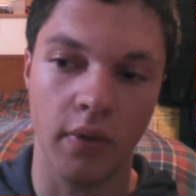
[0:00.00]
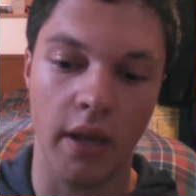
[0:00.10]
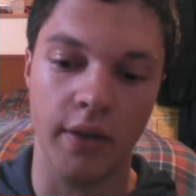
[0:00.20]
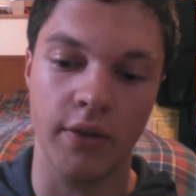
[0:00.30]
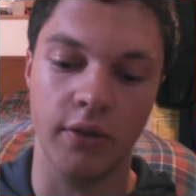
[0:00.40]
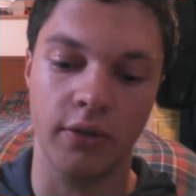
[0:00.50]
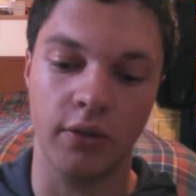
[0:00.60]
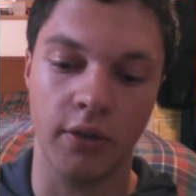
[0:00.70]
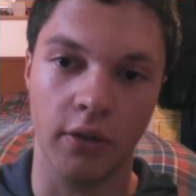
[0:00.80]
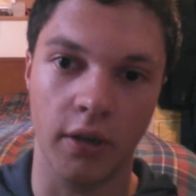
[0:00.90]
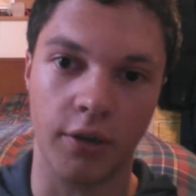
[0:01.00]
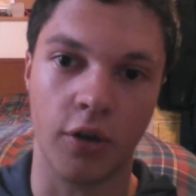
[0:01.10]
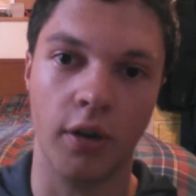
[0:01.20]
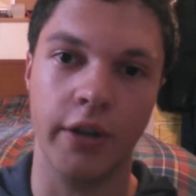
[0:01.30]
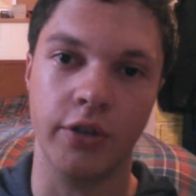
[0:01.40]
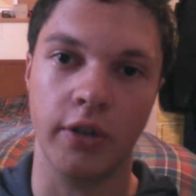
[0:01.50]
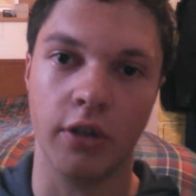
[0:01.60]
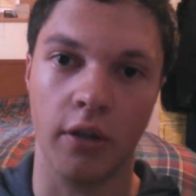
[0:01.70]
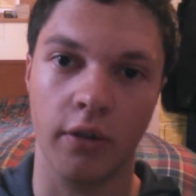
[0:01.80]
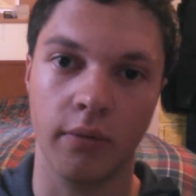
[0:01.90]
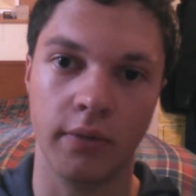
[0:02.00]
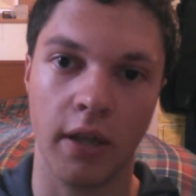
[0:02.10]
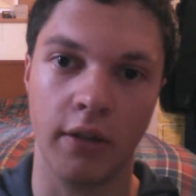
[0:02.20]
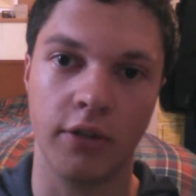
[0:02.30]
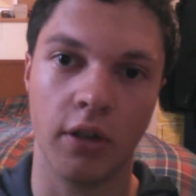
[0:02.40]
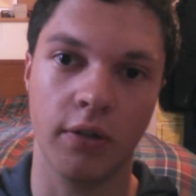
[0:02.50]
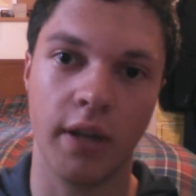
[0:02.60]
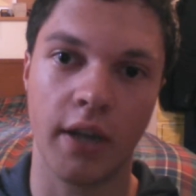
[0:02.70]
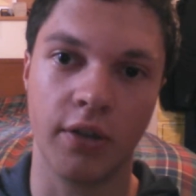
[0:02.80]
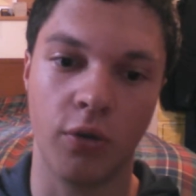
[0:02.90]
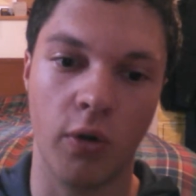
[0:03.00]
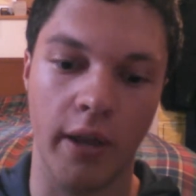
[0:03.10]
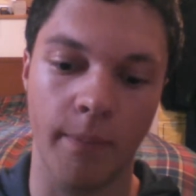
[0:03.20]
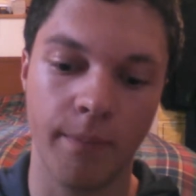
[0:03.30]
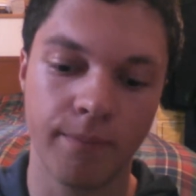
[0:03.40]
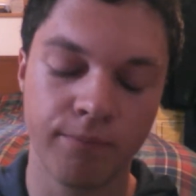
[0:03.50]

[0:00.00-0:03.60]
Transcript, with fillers: Uh, you, you can encourage each other, tell each other not to quit.